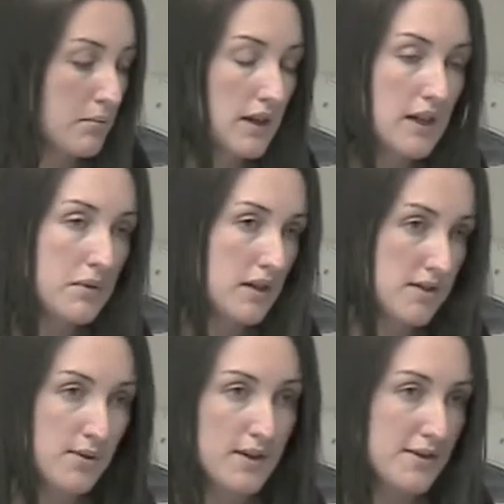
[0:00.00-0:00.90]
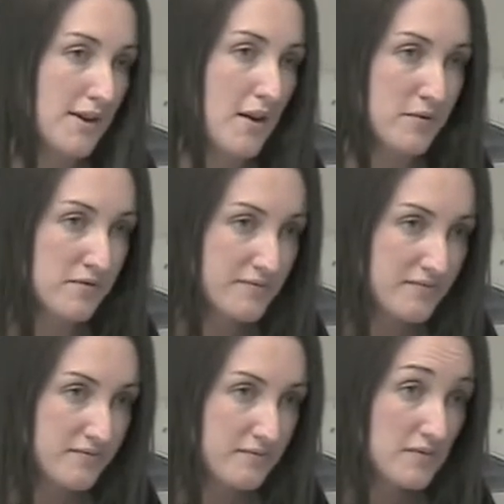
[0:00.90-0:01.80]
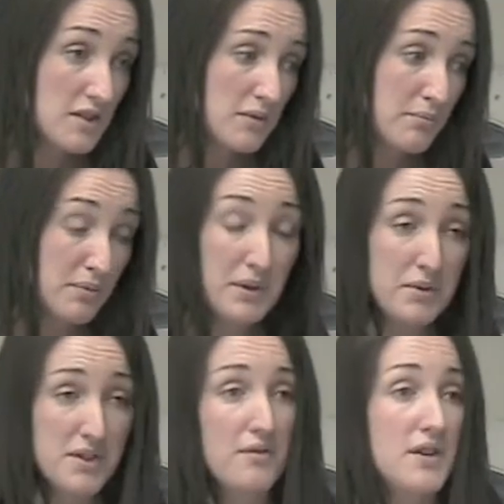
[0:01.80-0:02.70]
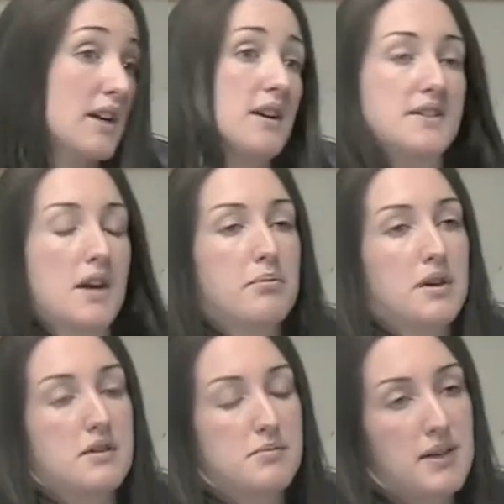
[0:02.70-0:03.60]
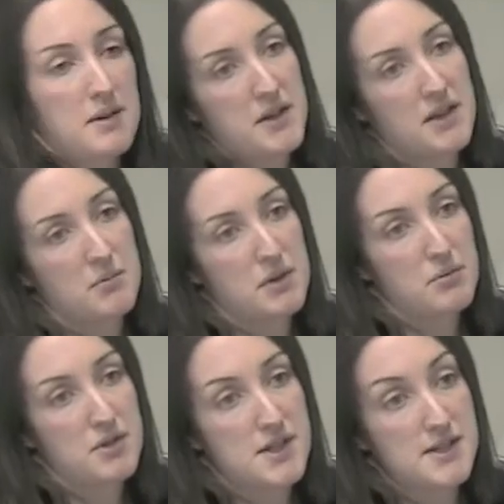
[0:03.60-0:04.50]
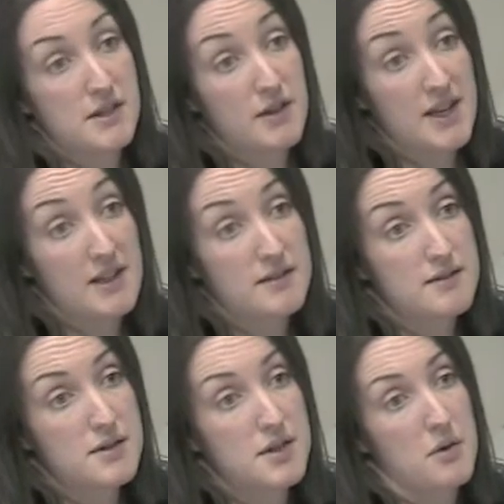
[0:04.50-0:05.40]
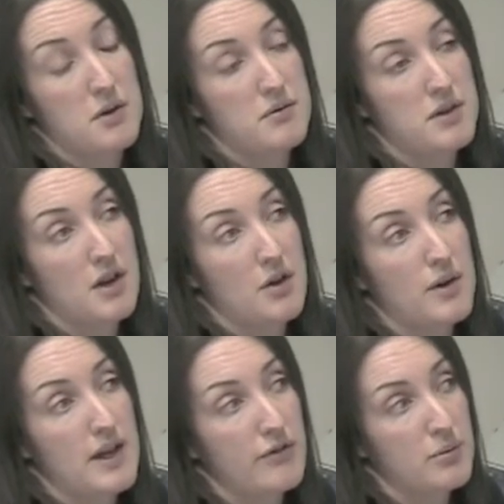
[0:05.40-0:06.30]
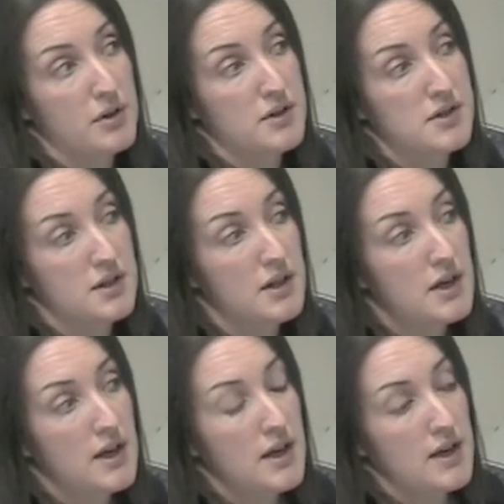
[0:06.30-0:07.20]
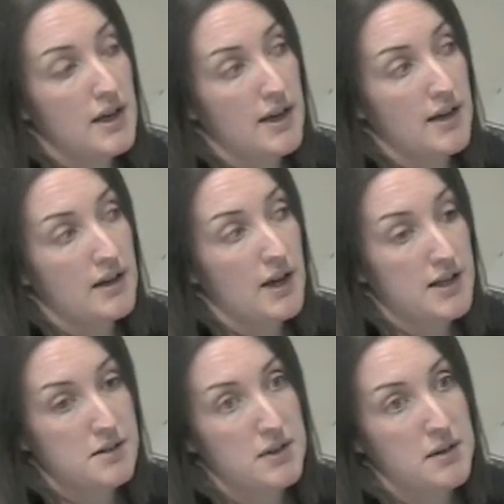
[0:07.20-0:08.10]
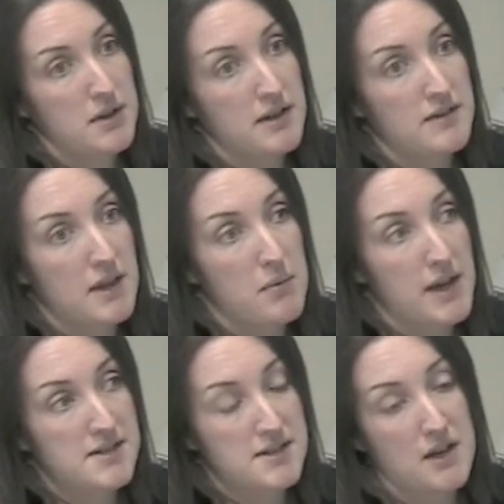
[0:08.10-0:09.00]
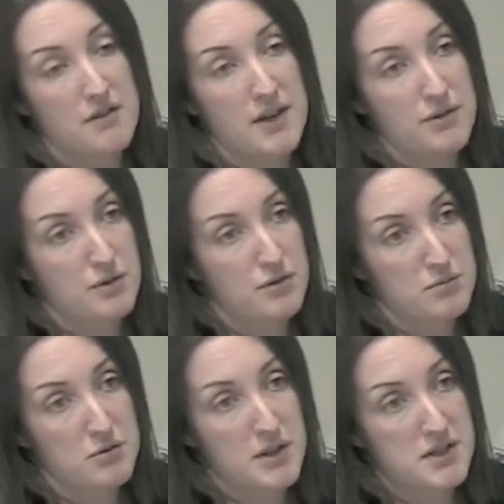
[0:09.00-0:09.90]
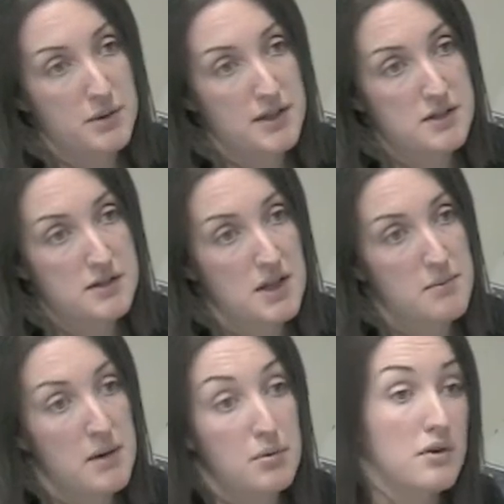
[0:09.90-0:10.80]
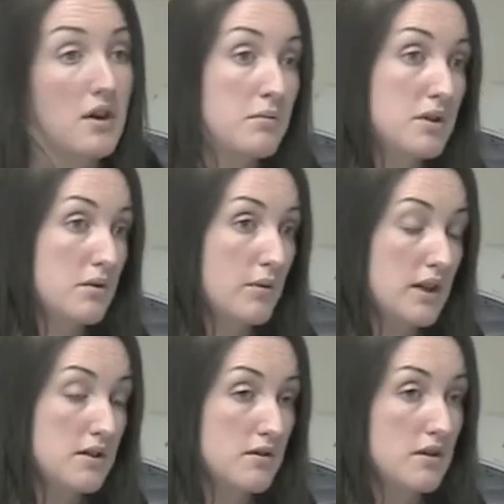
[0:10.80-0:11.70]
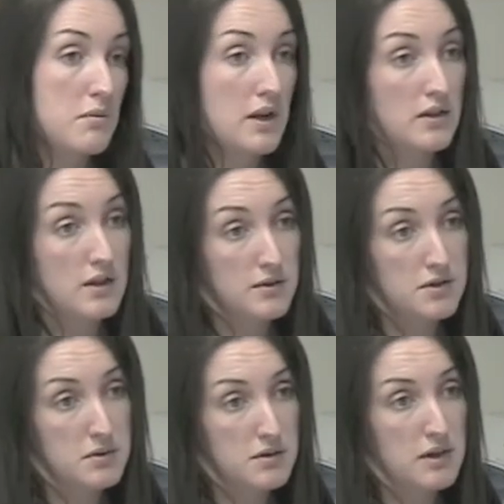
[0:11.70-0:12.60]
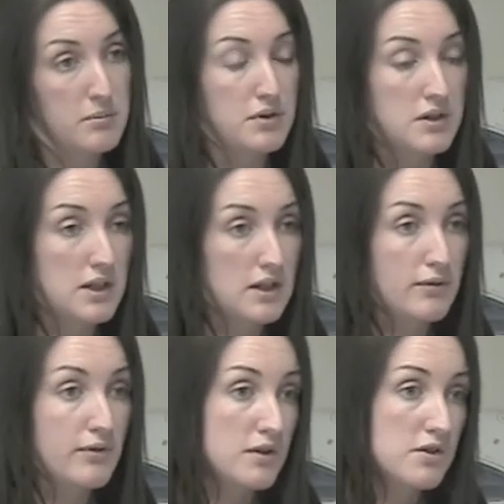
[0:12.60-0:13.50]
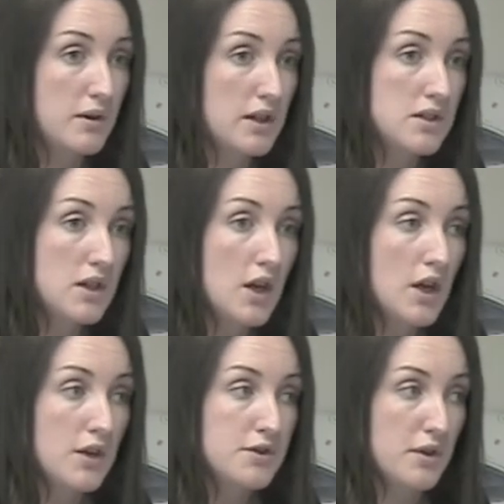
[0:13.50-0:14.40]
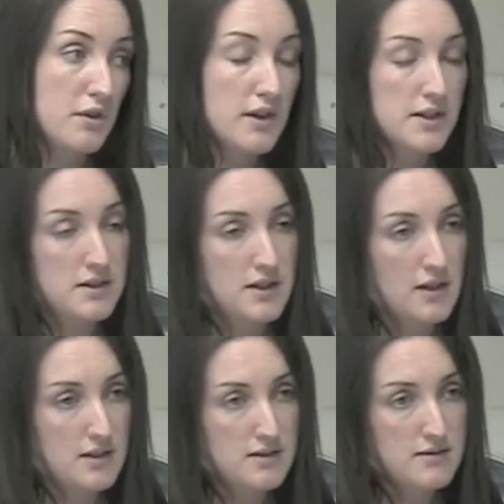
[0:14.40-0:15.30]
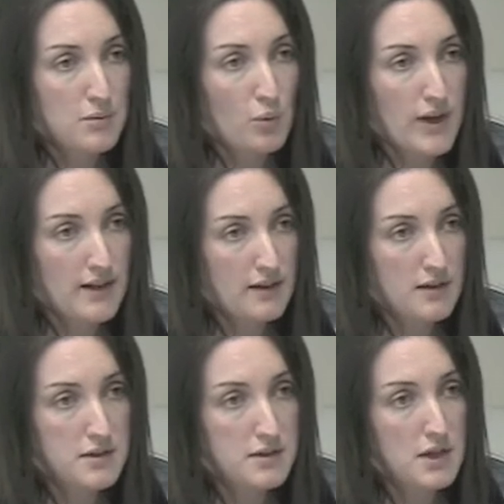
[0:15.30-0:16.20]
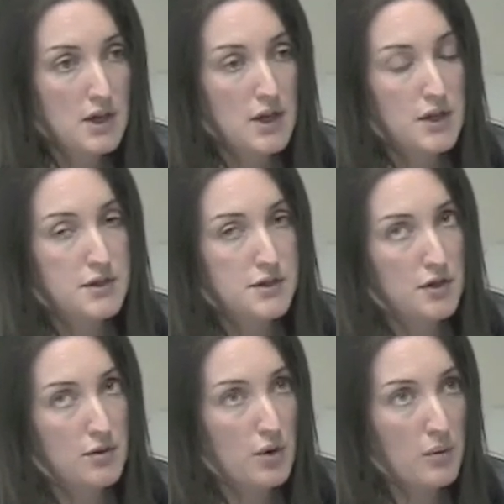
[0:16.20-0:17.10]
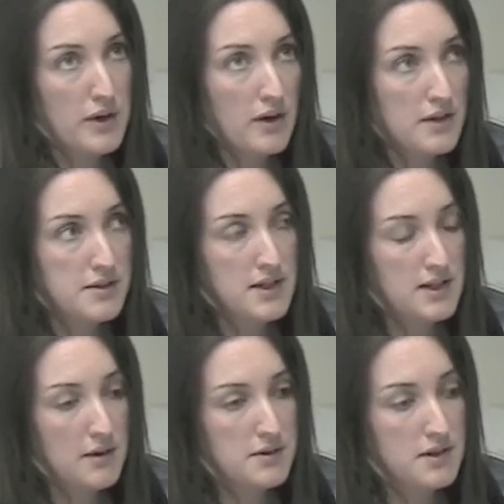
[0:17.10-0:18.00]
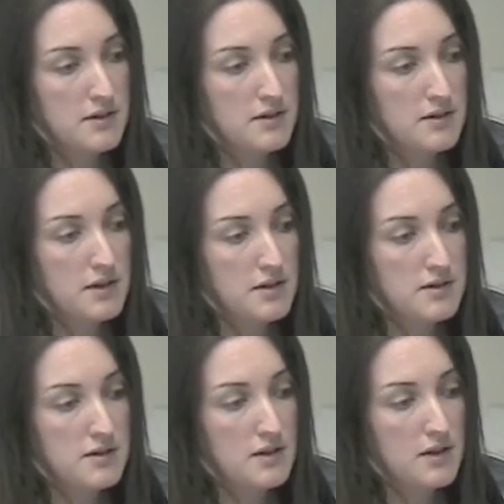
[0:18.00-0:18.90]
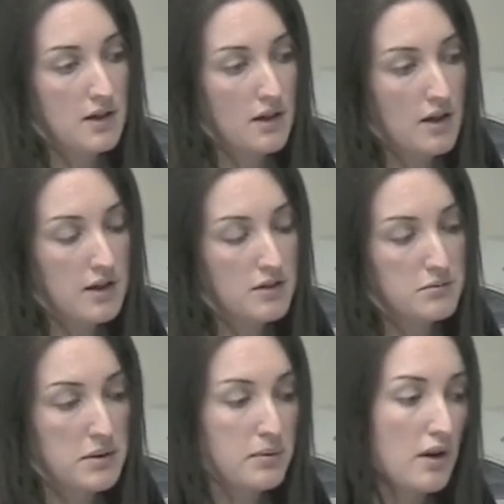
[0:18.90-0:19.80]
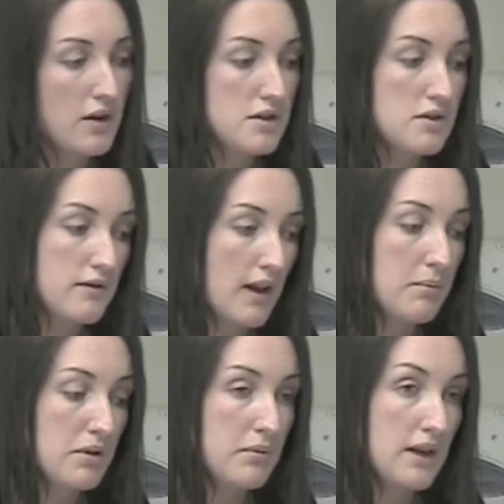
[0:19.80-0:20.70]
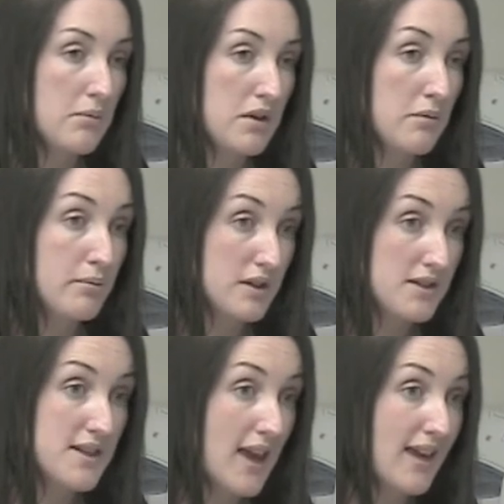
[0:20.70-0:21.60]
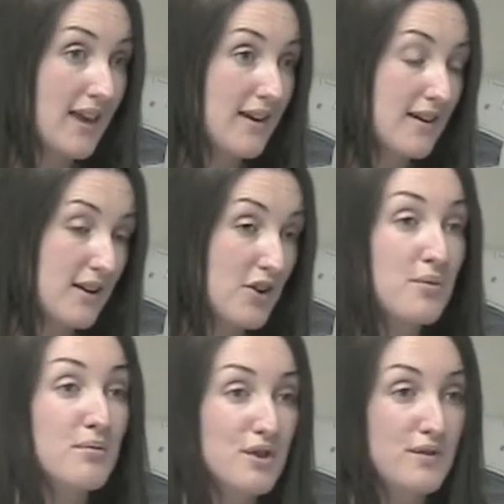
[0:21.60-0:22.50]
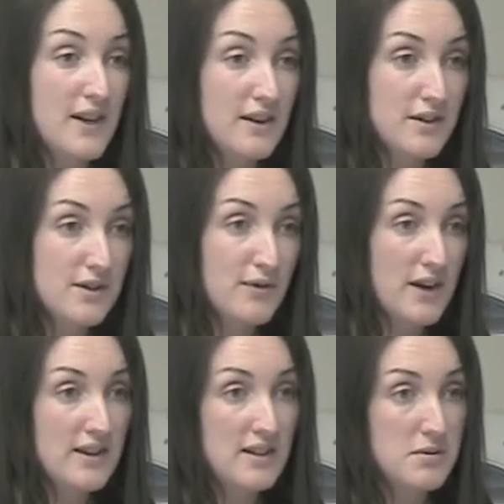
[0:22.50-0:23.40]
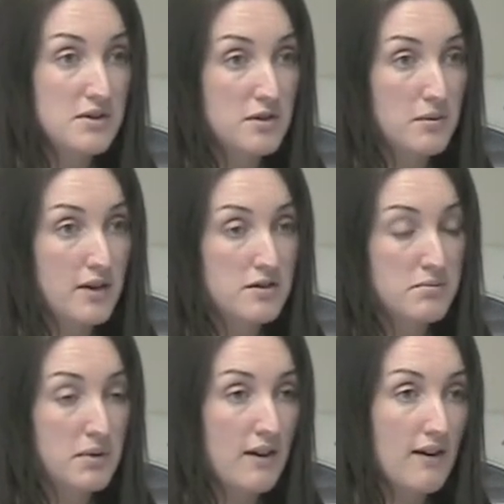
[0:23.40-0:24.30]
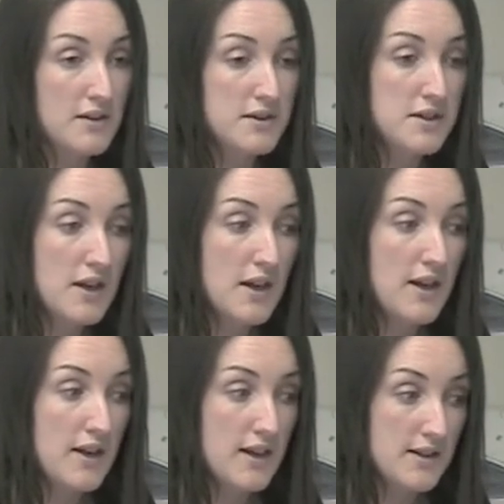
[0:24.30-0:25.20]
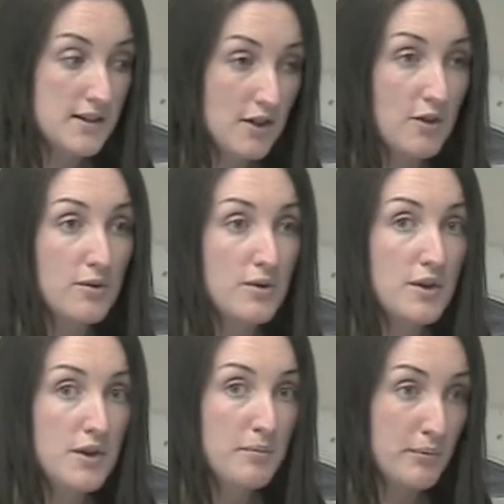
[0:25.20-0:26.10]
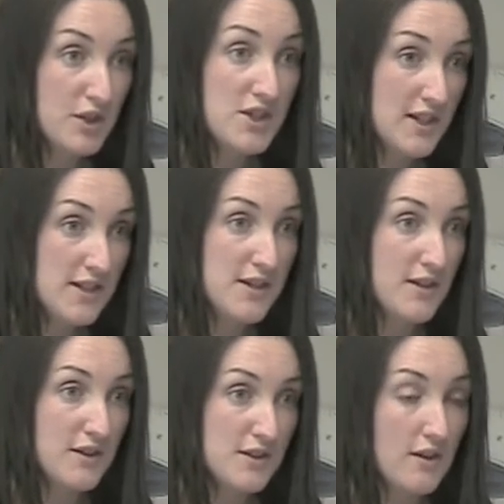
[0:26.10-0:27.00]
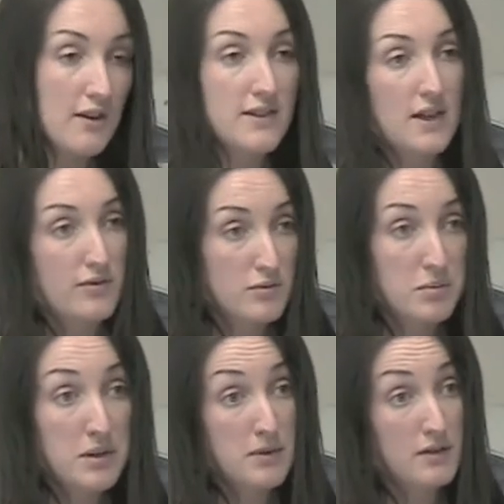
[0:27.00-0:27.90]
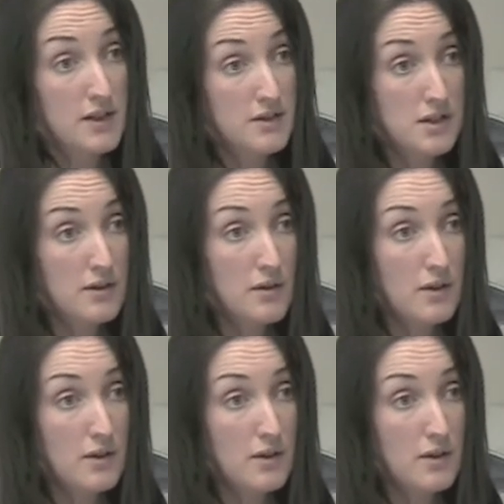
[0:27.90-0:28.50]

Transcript: bulimia is twice as common, but people don't realise that because bulimia can be much easier hidden. So if a person has bulimia, they may stay around their normal body weight, they may put on a bit of weight or they may lose a bit of weight, but it'll fluctuate. So there isn't that extreme weight loss. So what we are seeing now is that a lot of young people are developing bulimia, but it's taking a number of years for anything to be done about it because it's so much easier to hide that from the people around you,